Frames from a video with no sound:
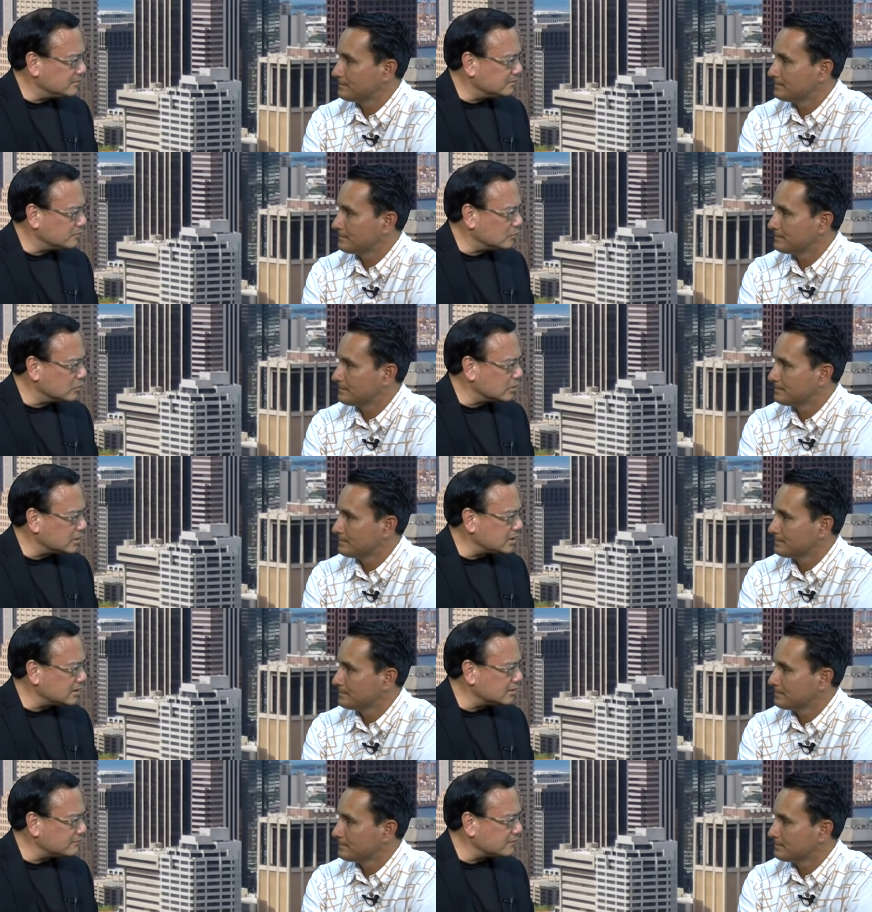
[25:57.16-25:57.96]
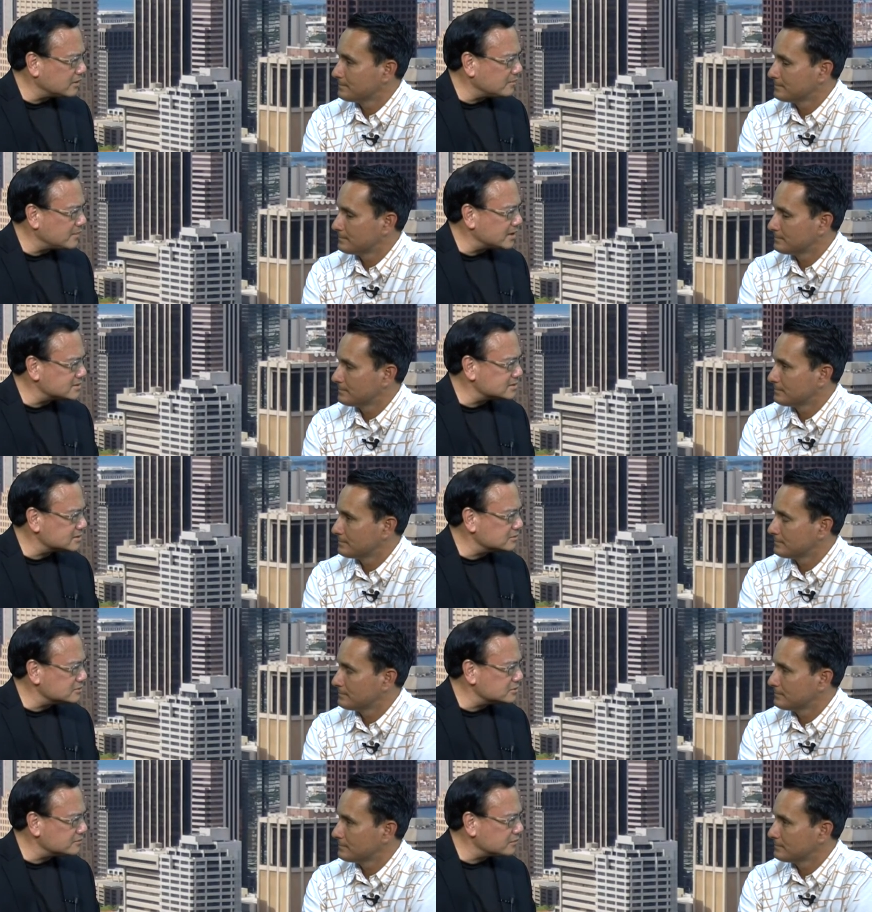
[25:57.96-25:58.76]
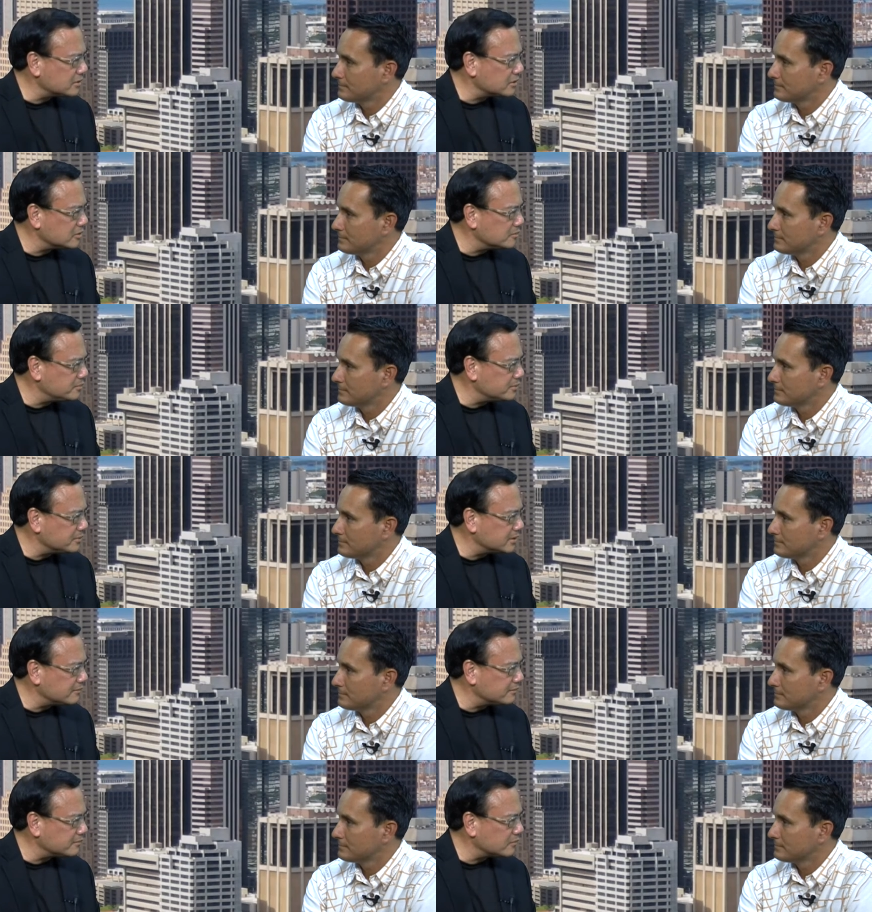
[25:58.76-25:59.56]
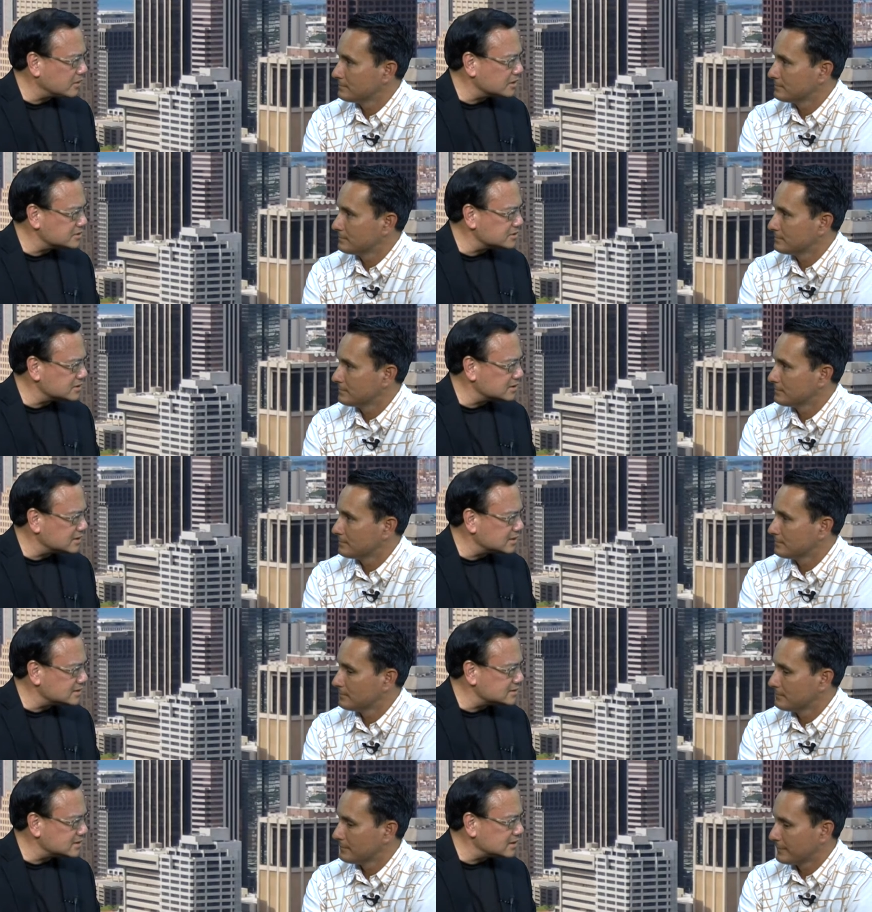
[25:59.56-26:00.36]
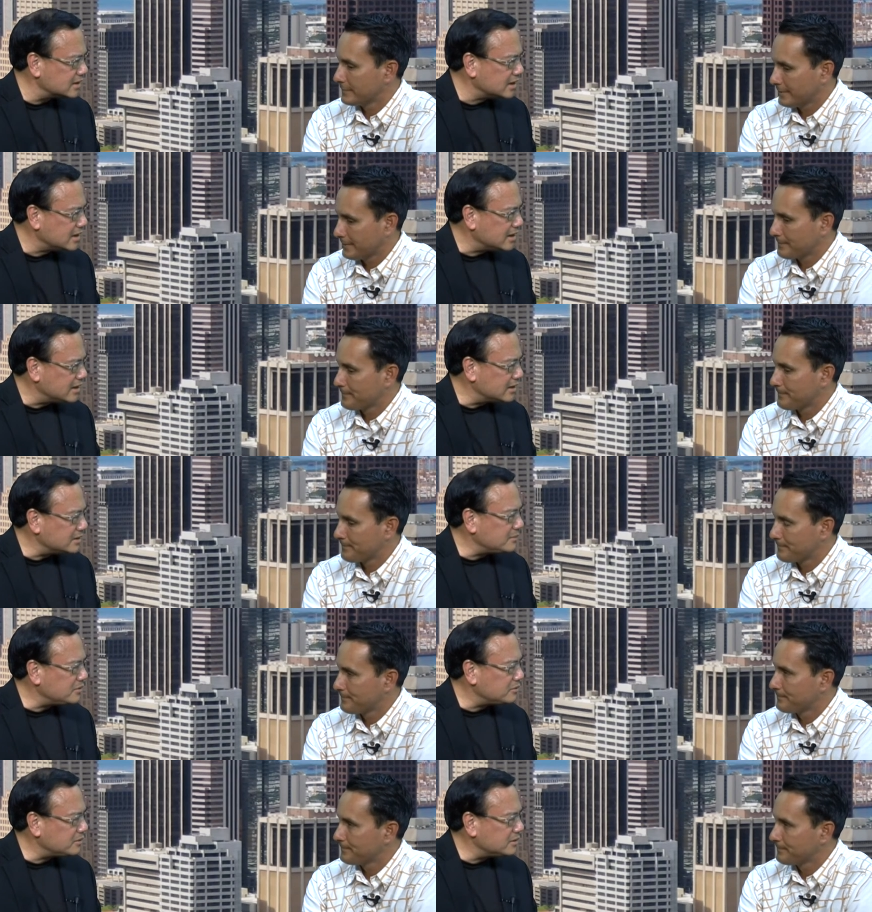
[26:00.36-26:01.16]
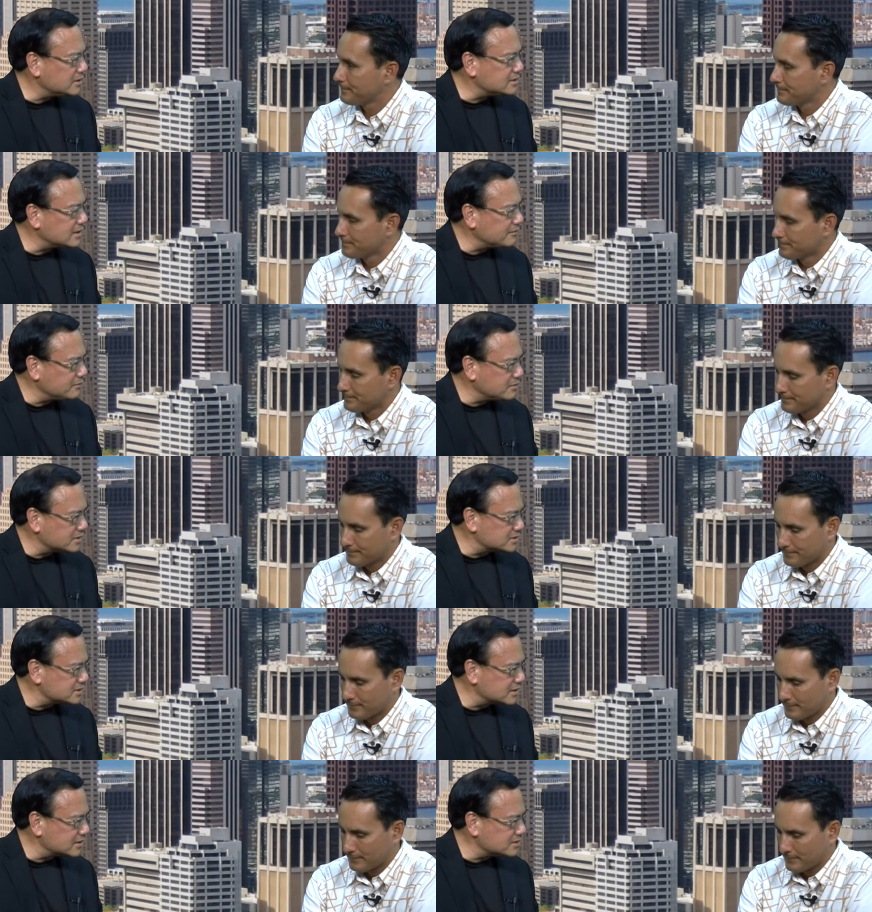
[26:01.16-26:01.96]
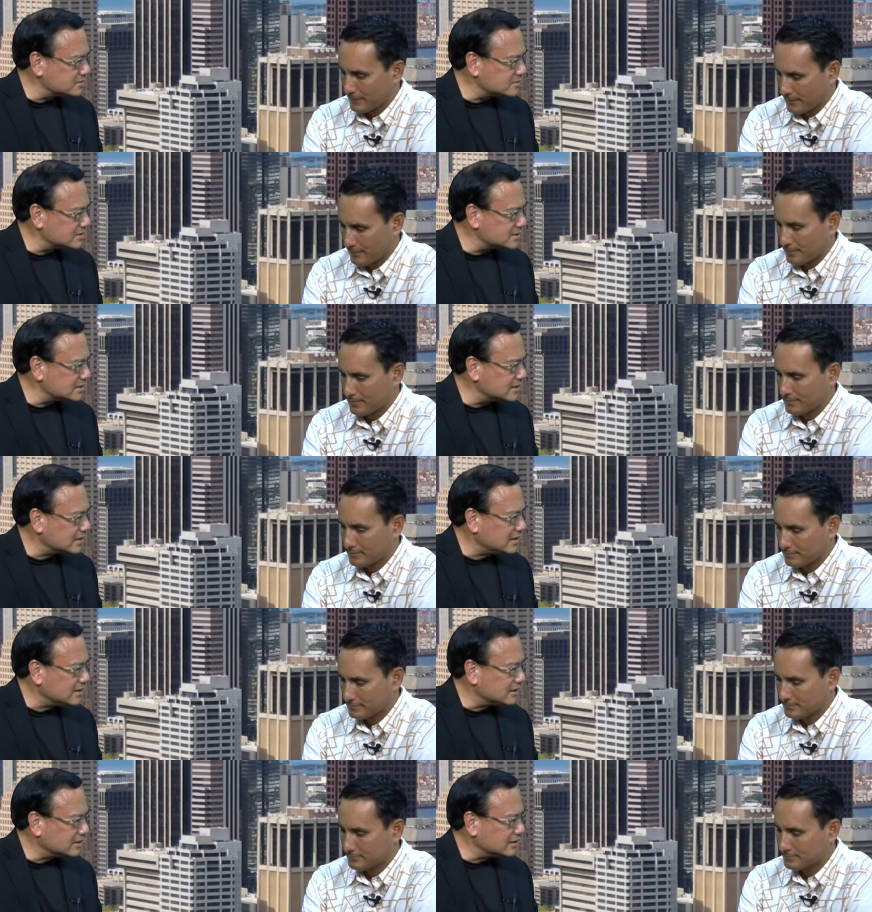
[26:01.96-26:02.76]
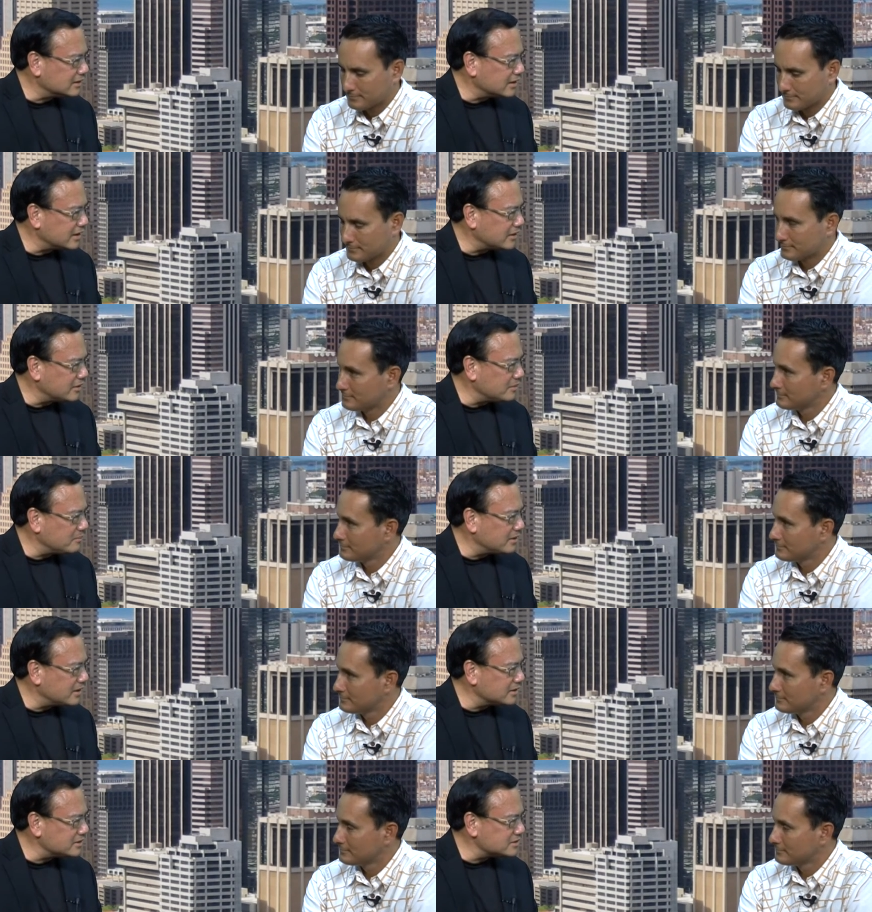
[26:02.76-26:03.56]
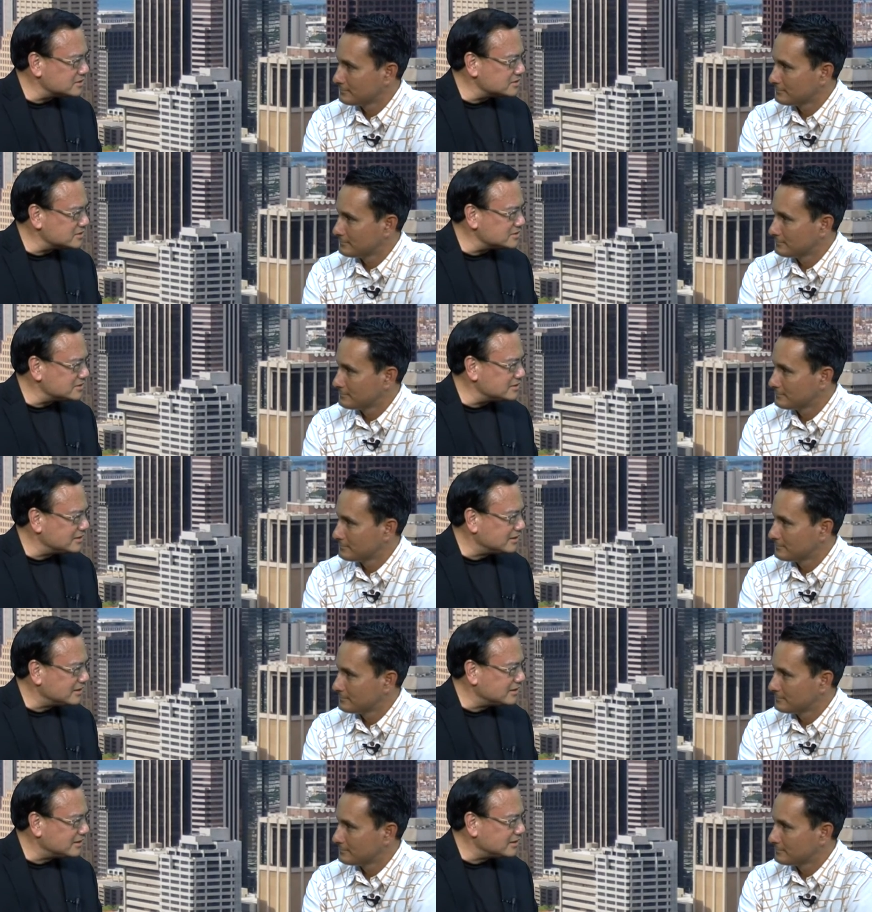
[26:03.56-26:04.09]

Speaker 1: working the very best solution for our kupuna from Washington, D.C. Yeah. Now, let me throw you a tough question. This one's a little hairy. Politicians